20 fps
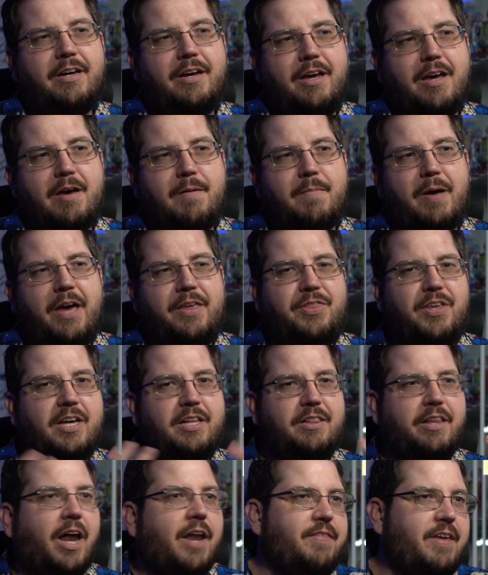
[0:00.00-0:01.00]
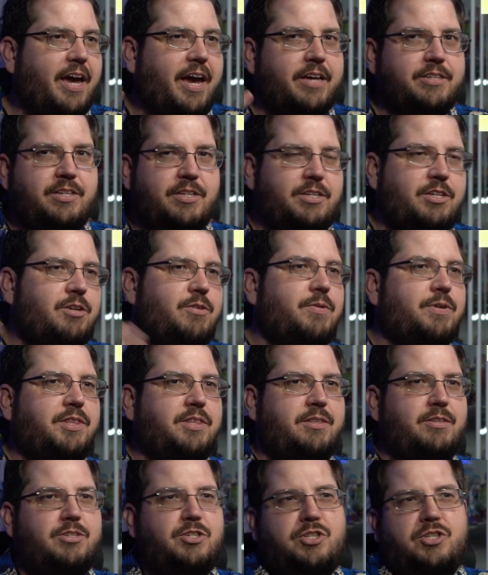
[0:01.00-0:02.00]
I think a lot of that has to do with
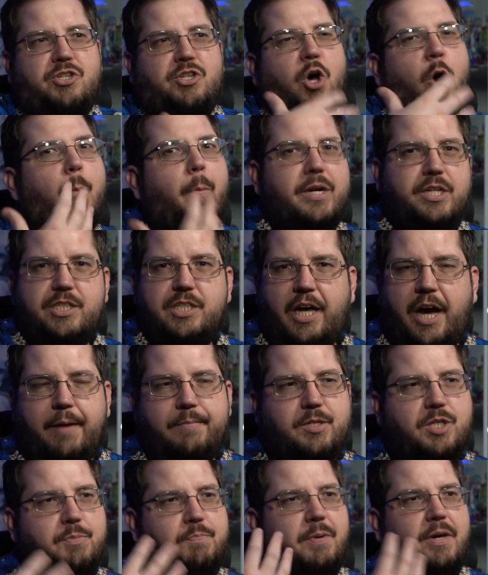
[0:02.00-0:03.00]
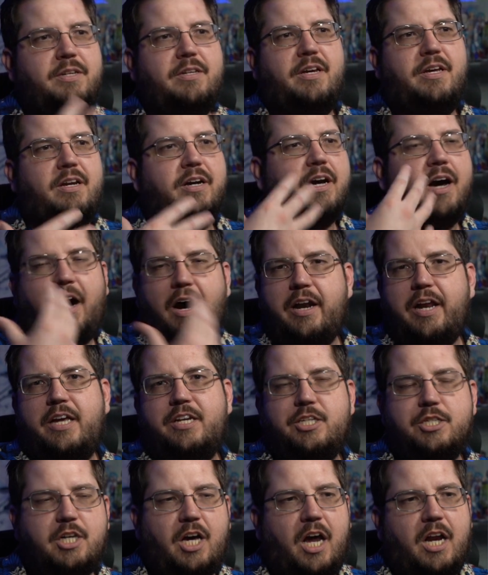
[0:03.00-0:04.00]
so much time spent in Akane
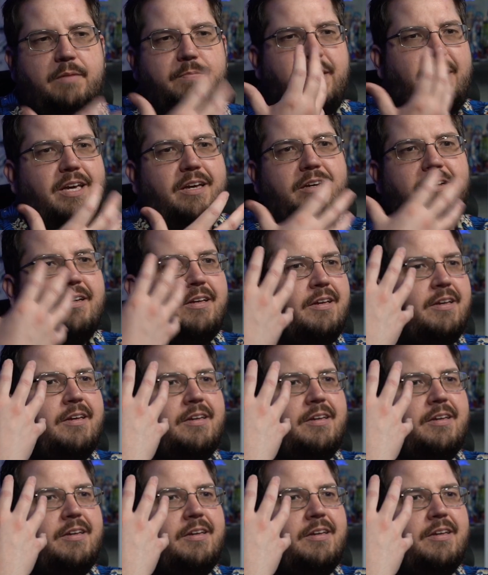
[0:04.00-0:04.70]
just kind of being